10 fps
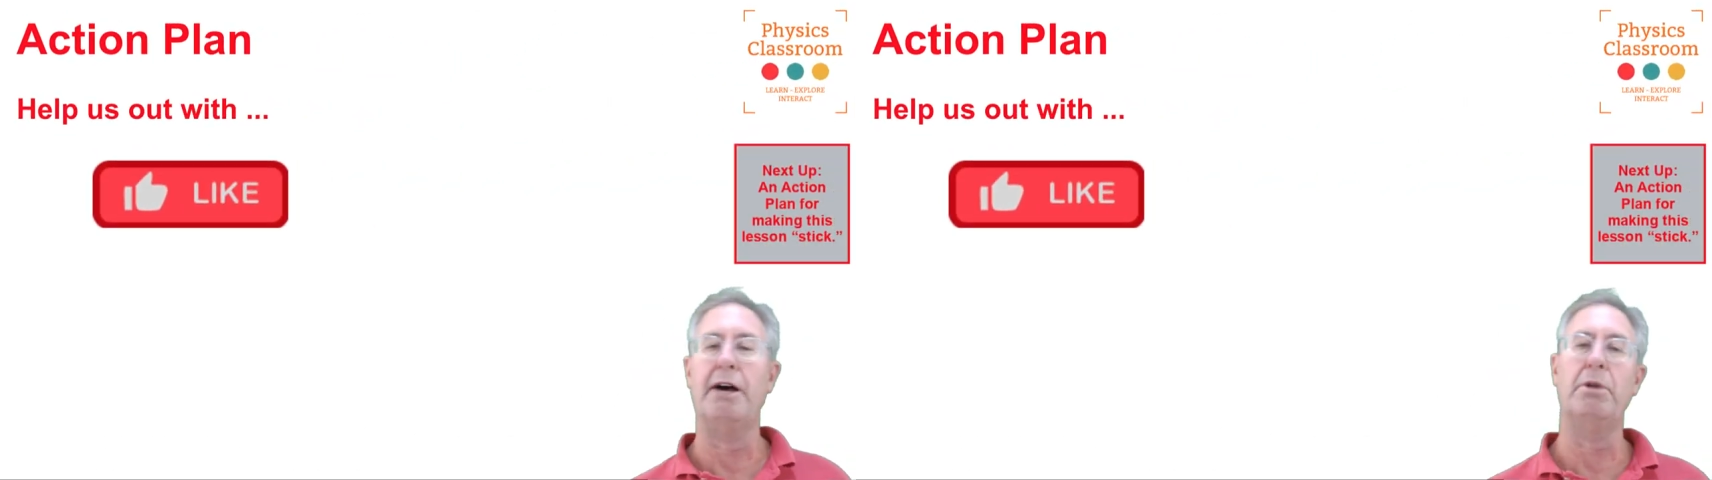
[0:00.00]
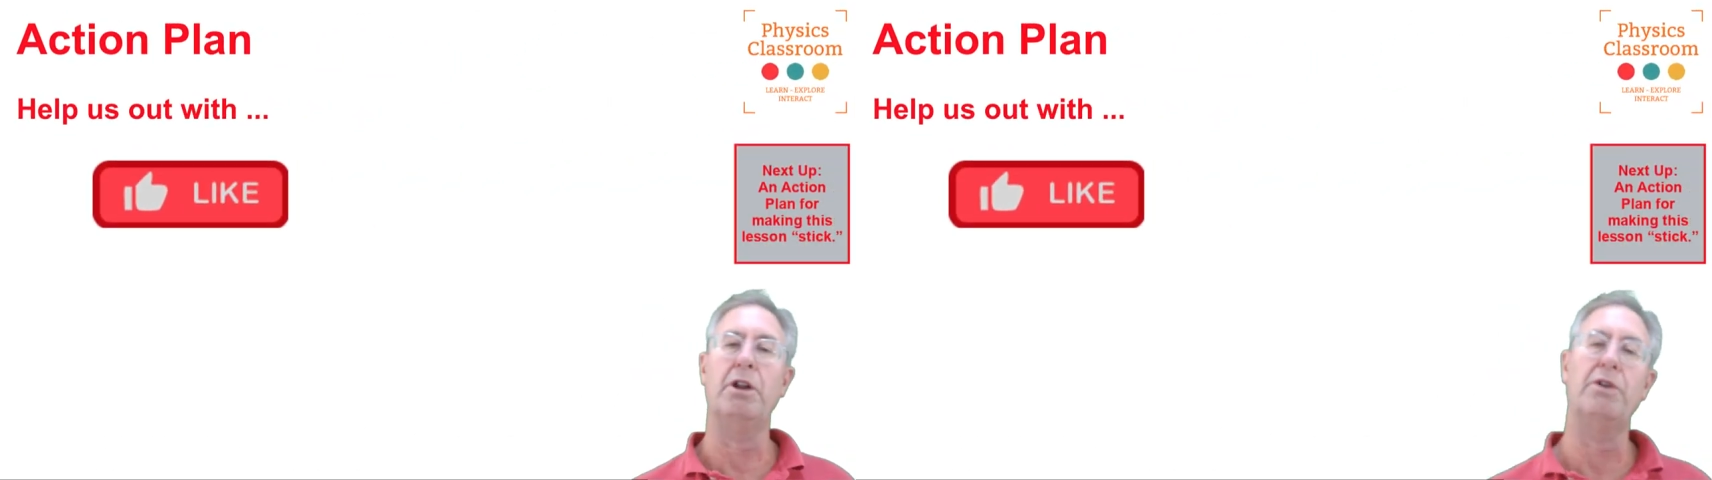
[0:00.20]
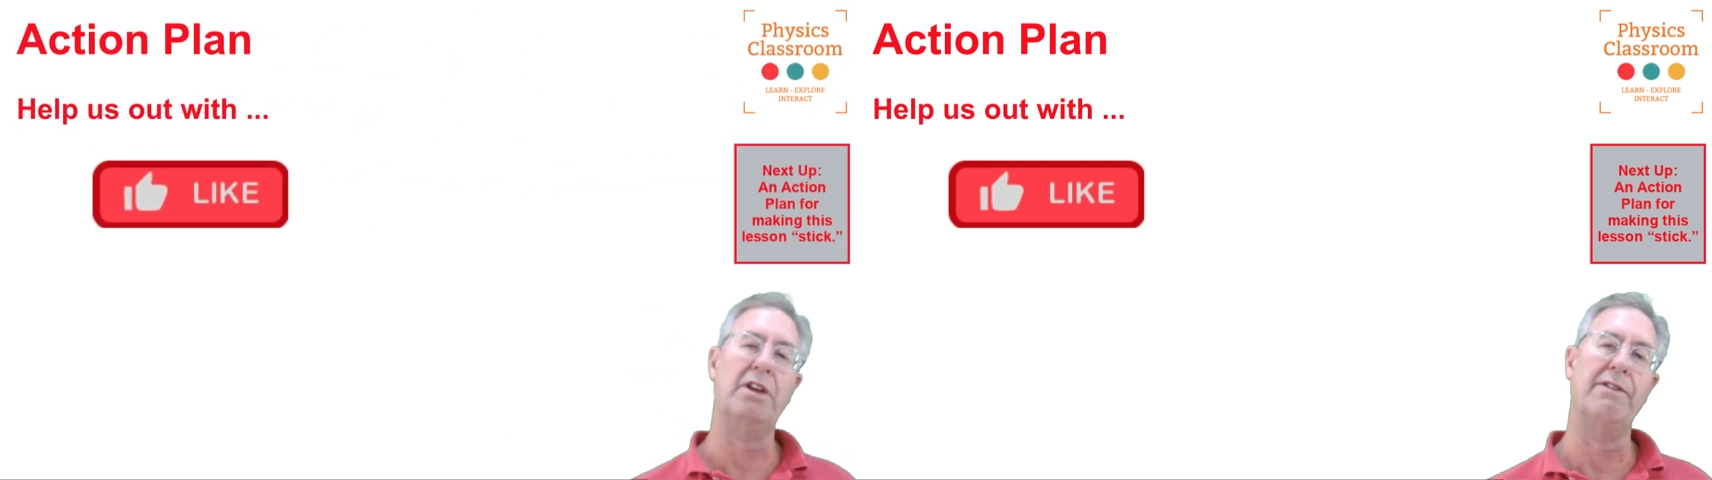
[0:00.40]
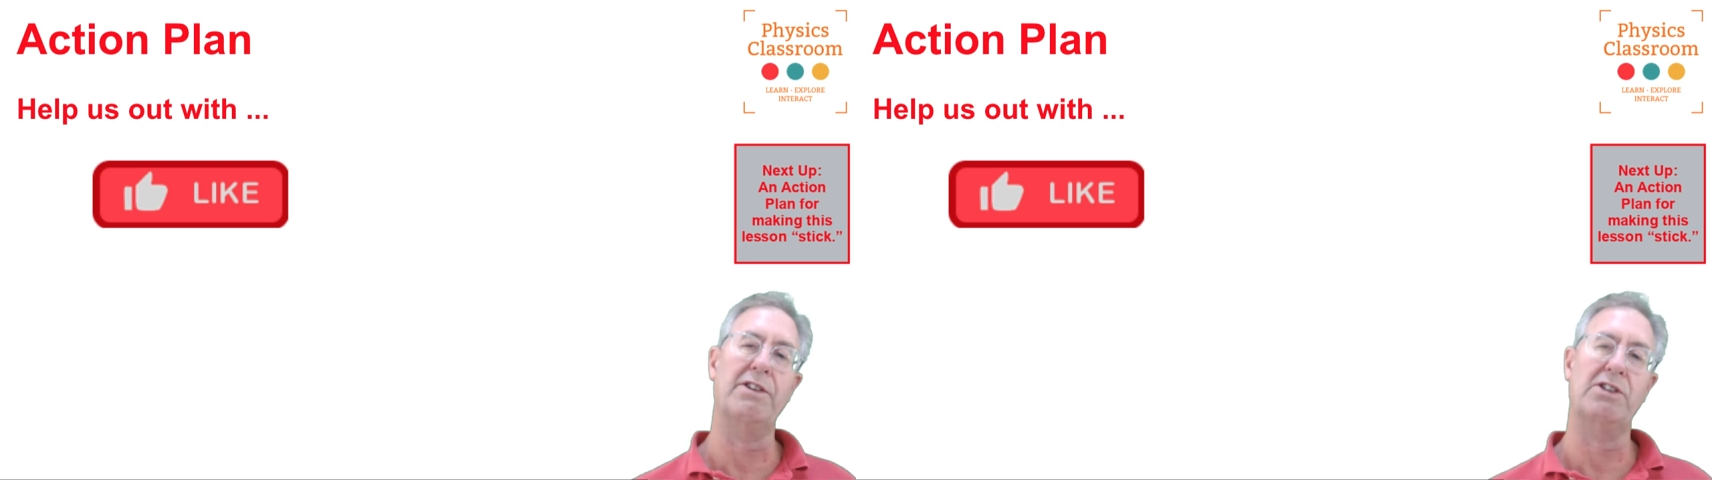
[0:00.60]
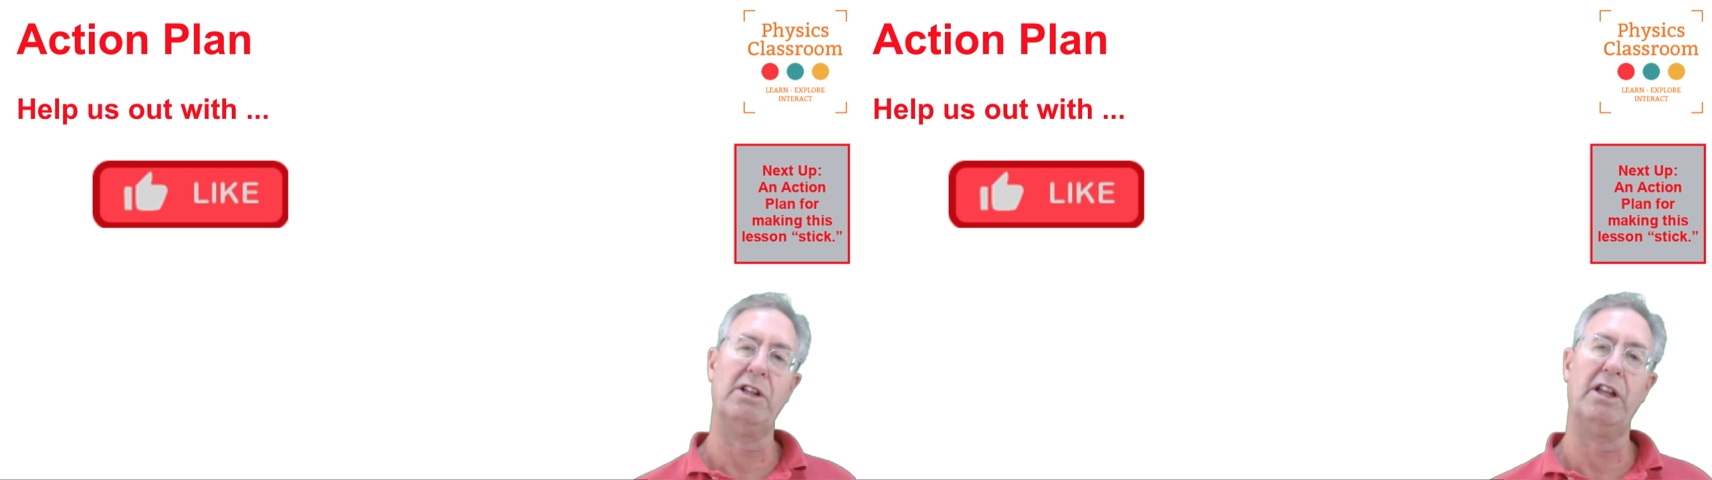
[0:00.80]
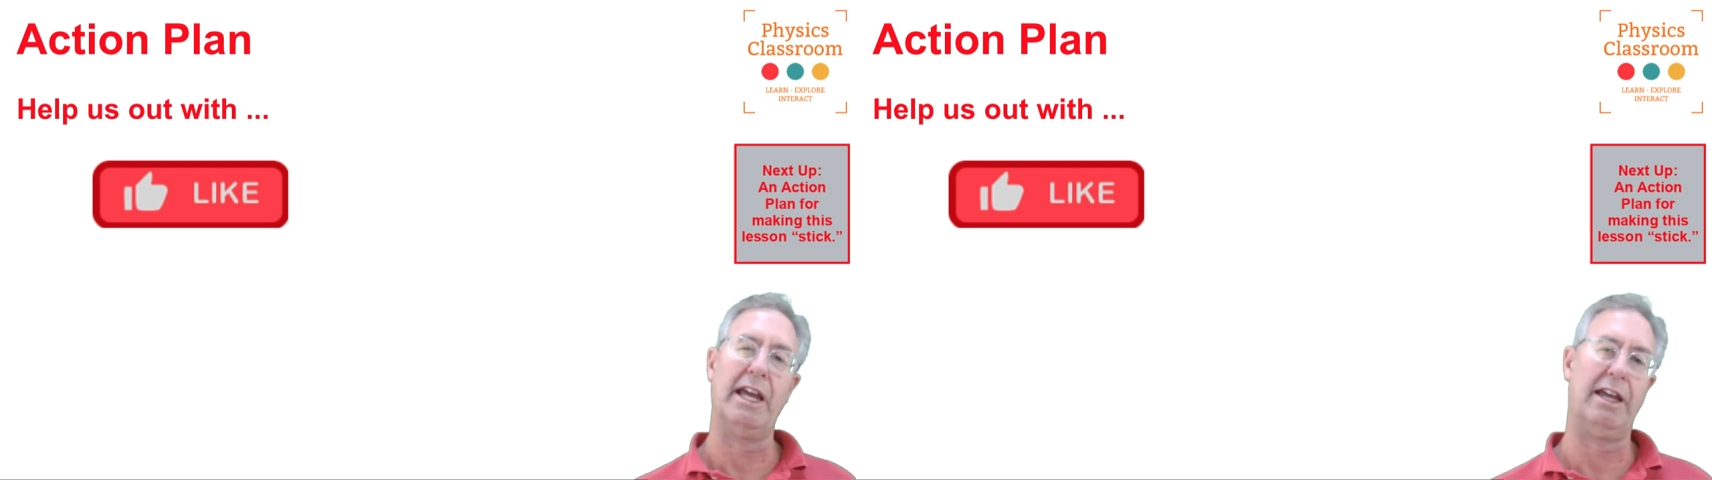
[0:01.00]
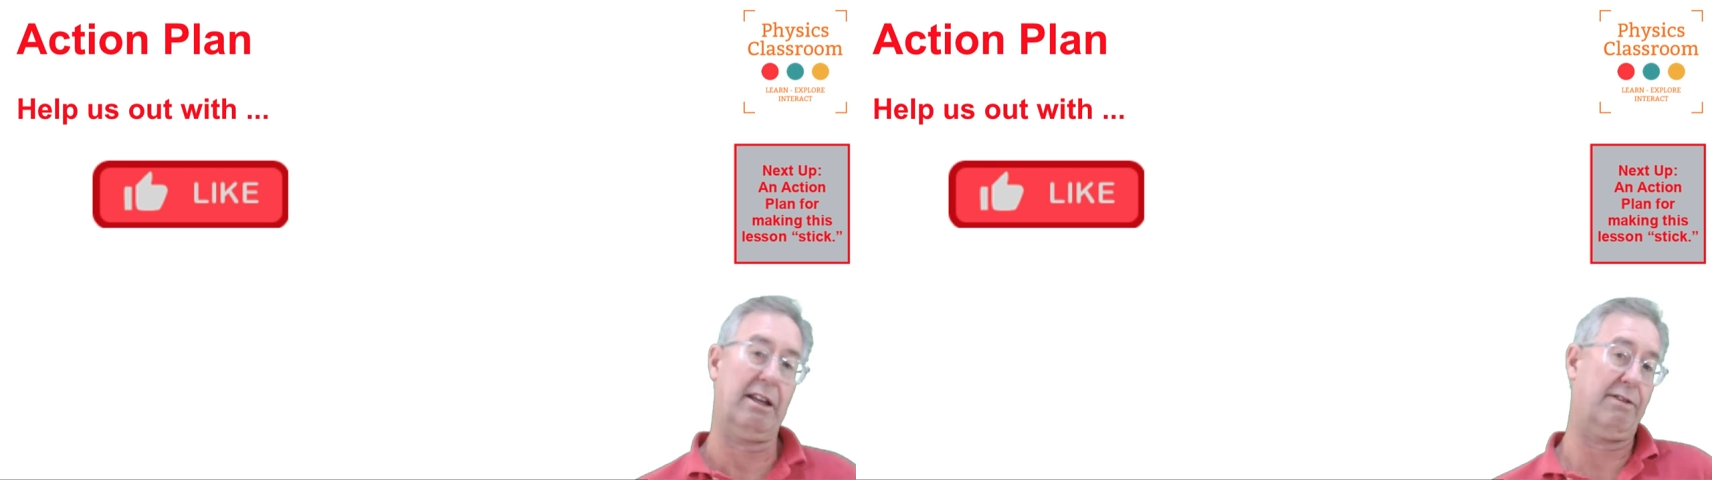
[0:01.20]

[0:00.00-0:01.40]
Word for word: down below and give us a like?